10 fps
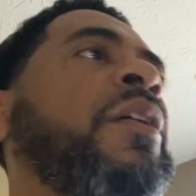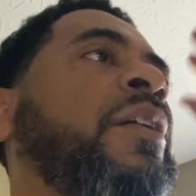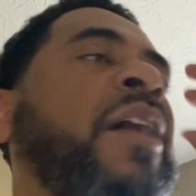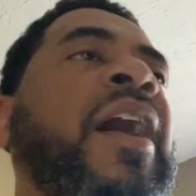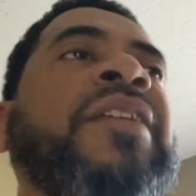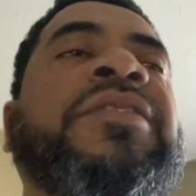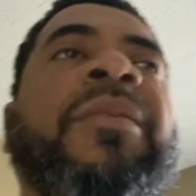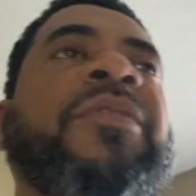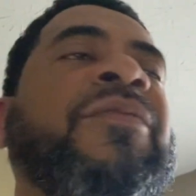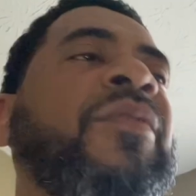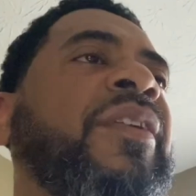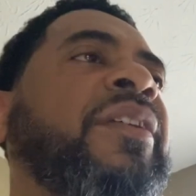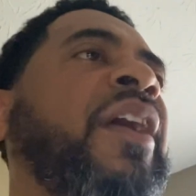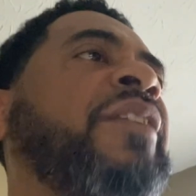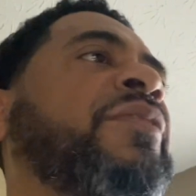concept of
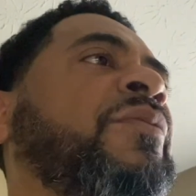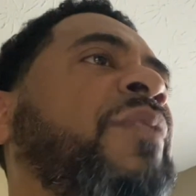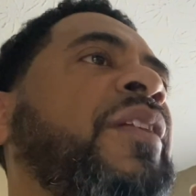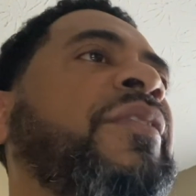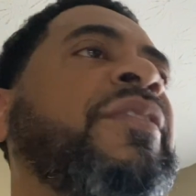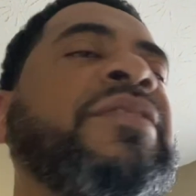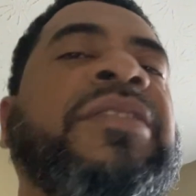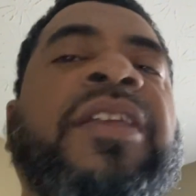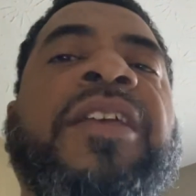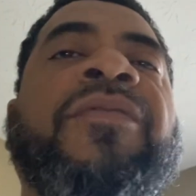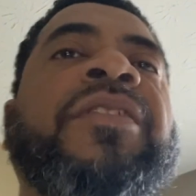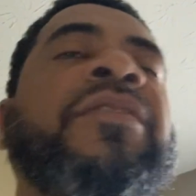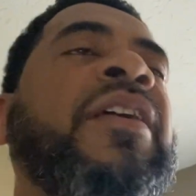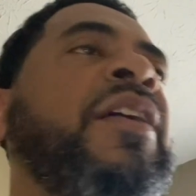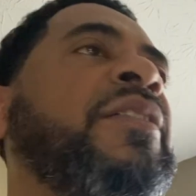fornication, whether it's thieving,
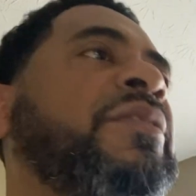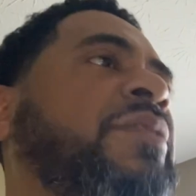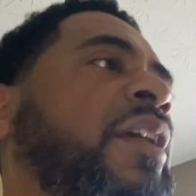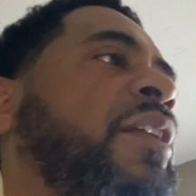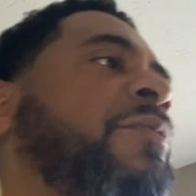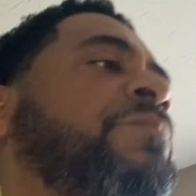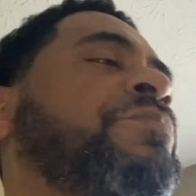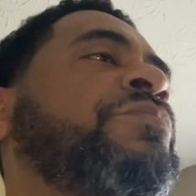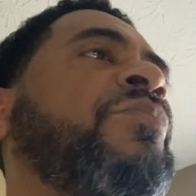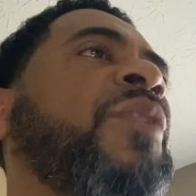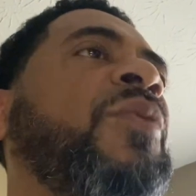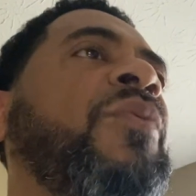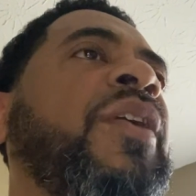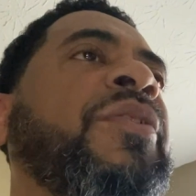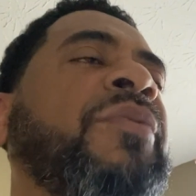stealing,
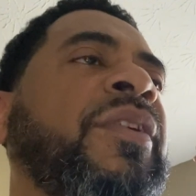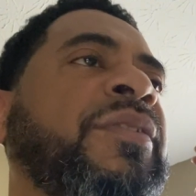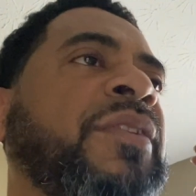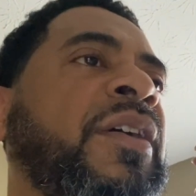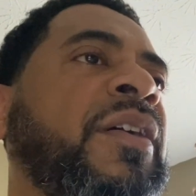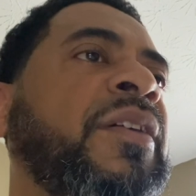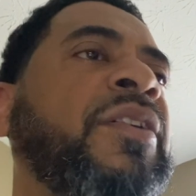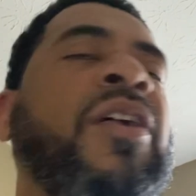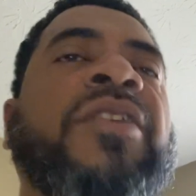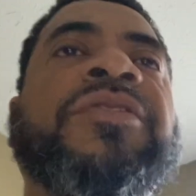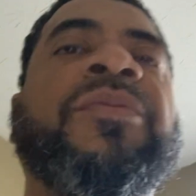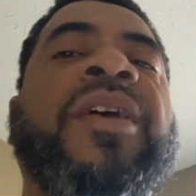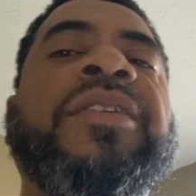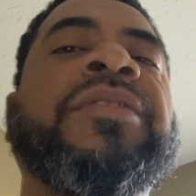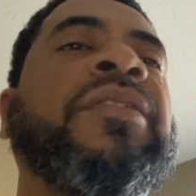whether it's
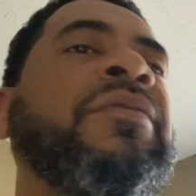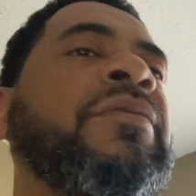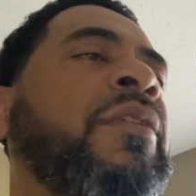incarceration,